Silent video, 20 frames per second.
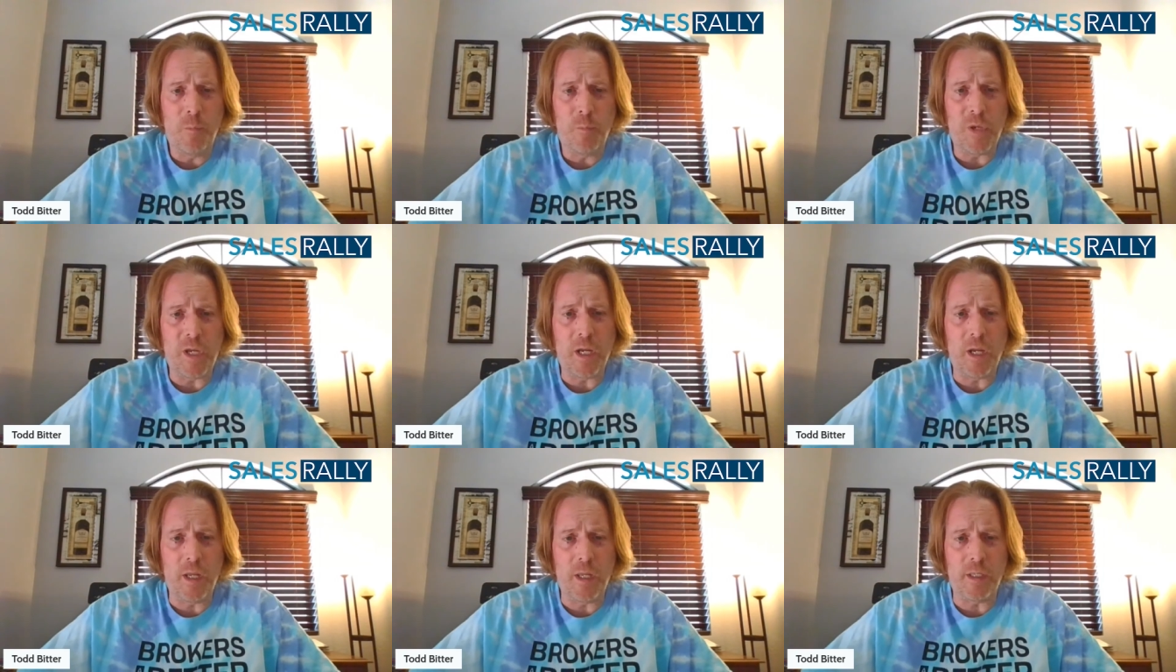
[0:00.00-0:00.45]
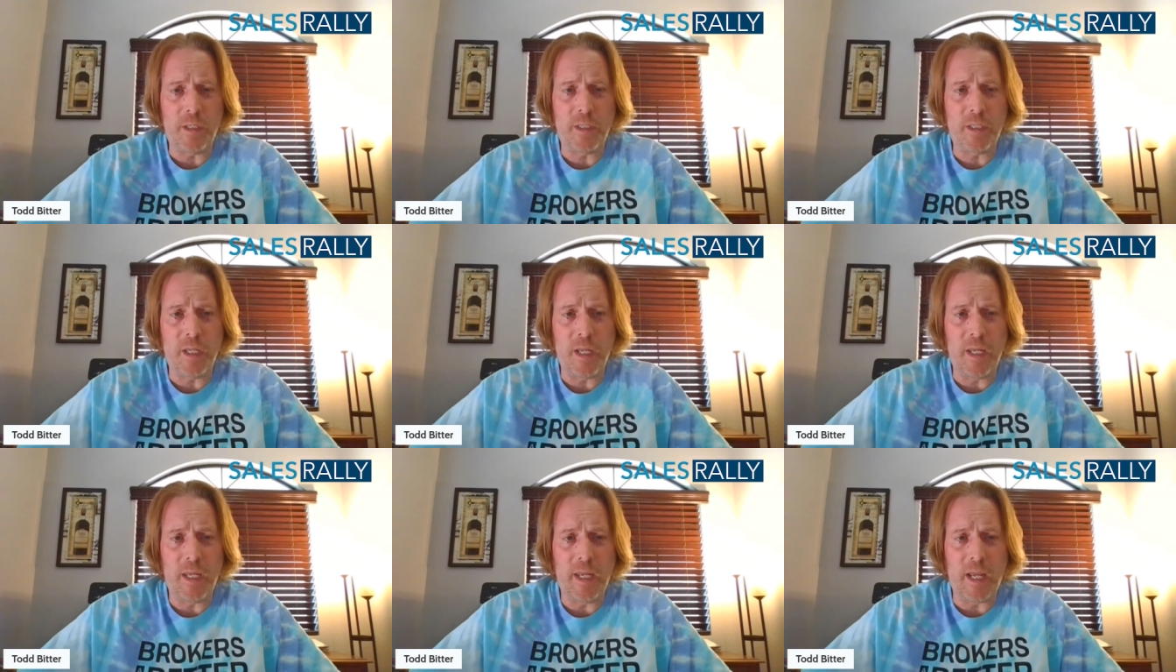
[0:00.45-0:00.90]

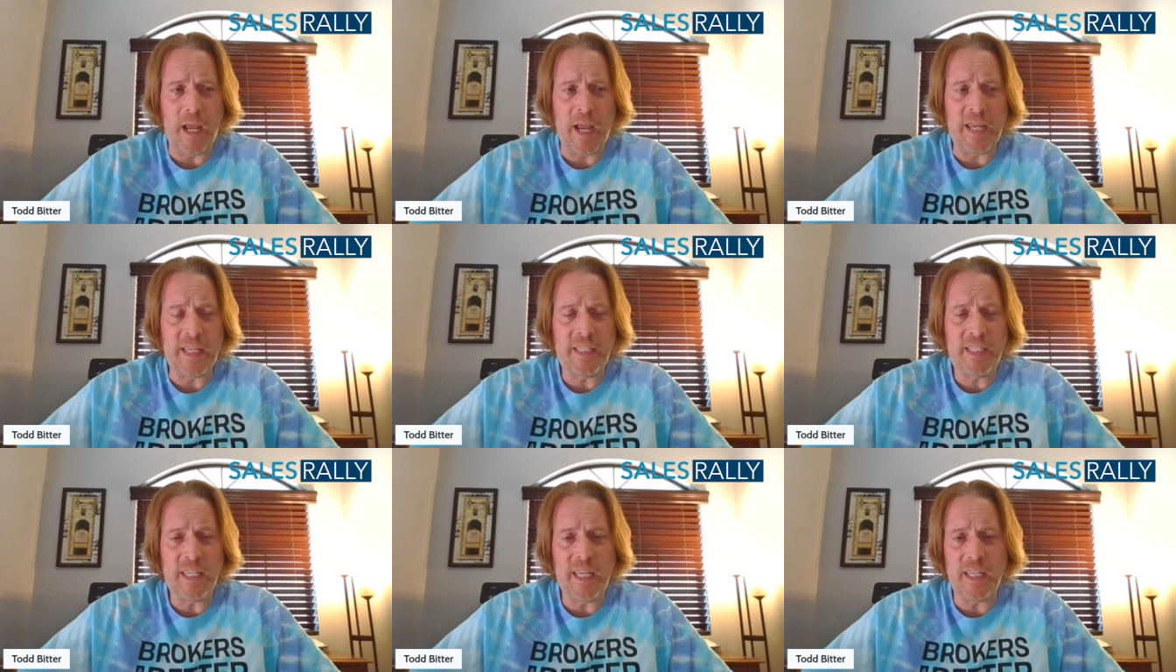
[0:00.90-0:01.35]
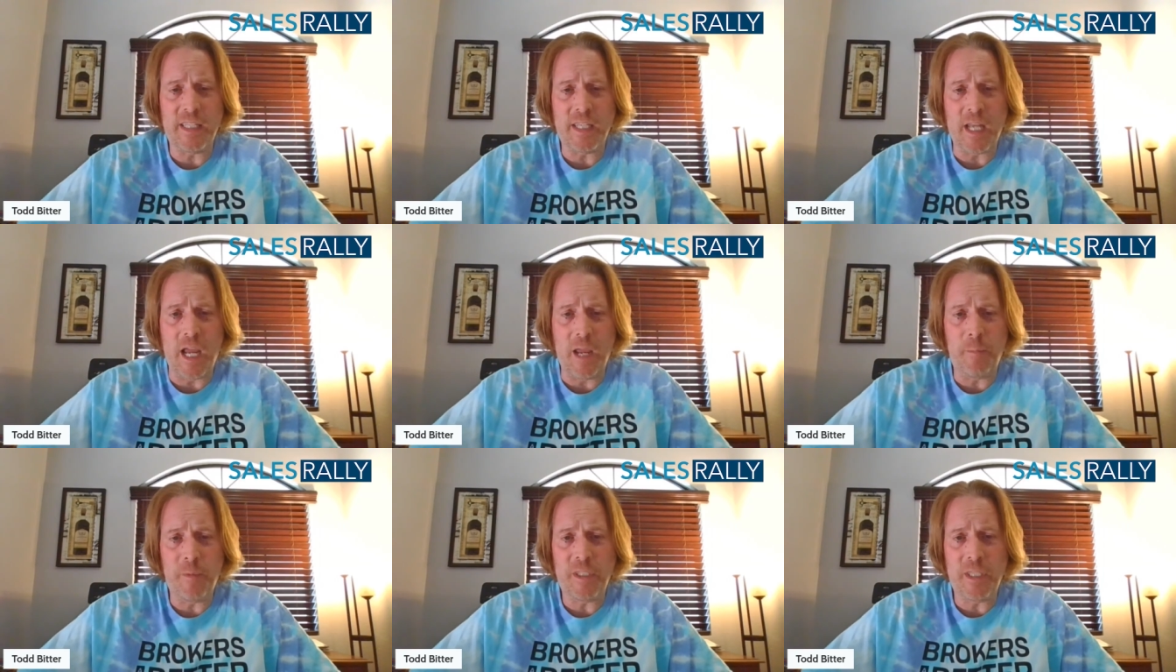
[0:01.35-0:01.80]
because I see it
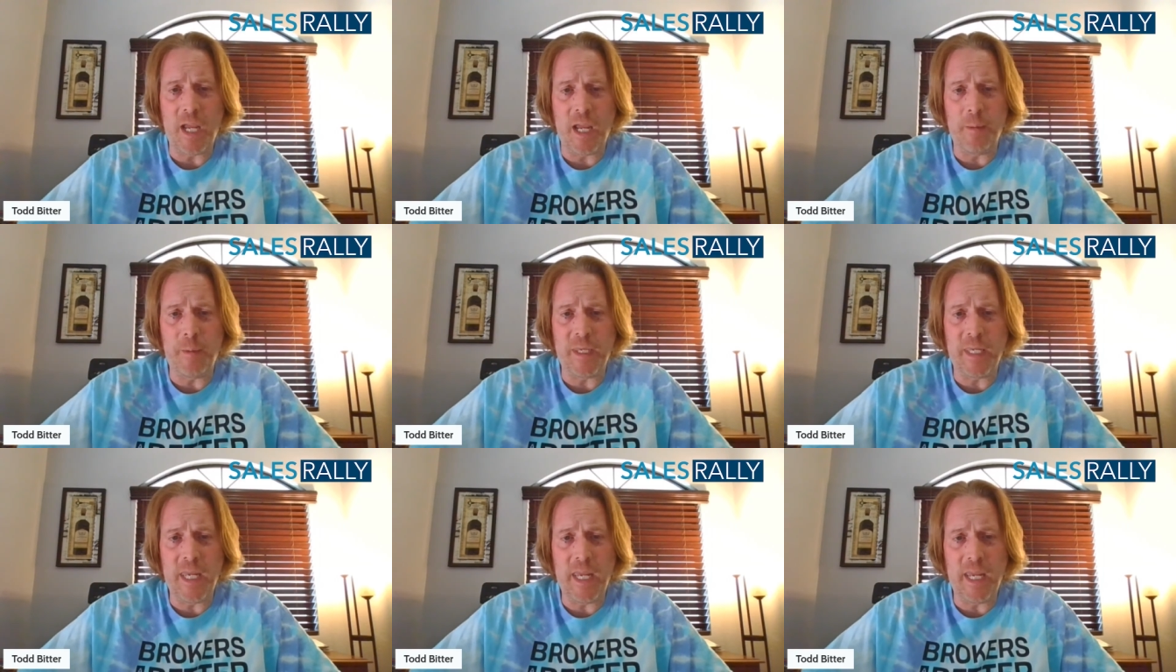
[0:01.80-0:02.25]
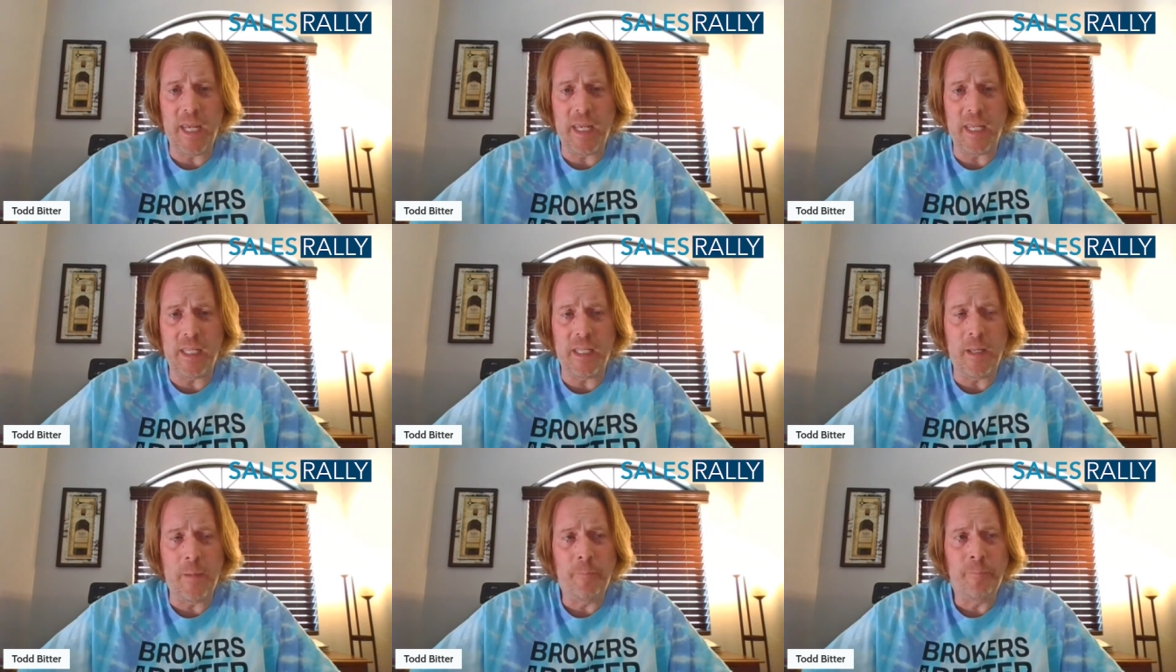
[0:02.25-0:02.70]
time and time
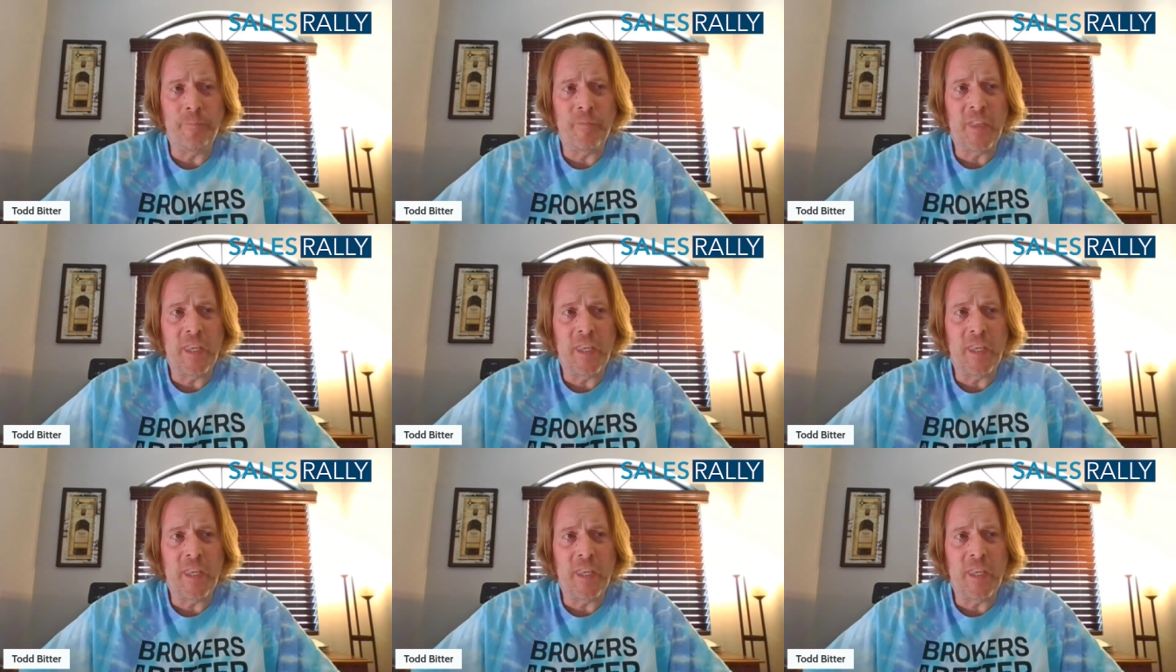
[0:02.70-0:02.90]
again.